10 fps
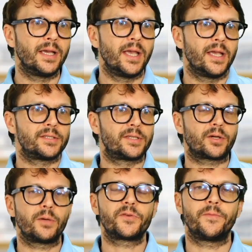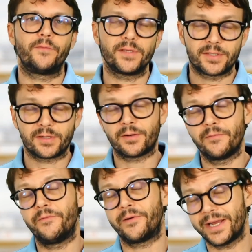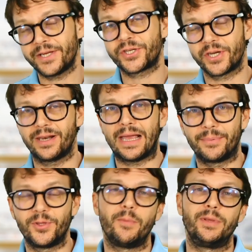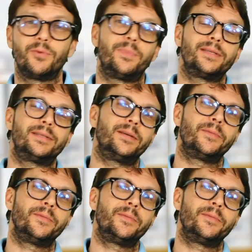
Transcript: circumferential abdominoplasty.